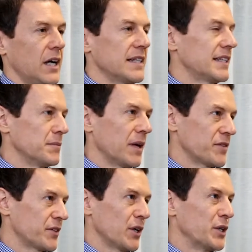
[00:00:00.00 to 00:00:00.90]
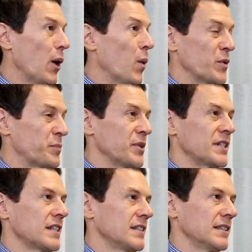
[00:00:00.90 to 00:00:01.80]
18 months ago, no one was
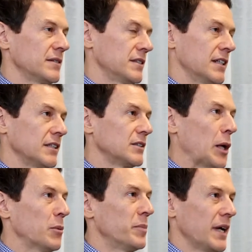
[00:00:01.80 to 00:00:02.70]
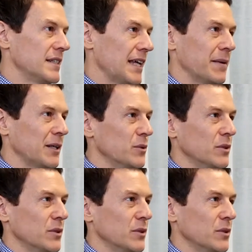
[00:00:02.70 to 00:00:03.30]
predicting that a global pandemic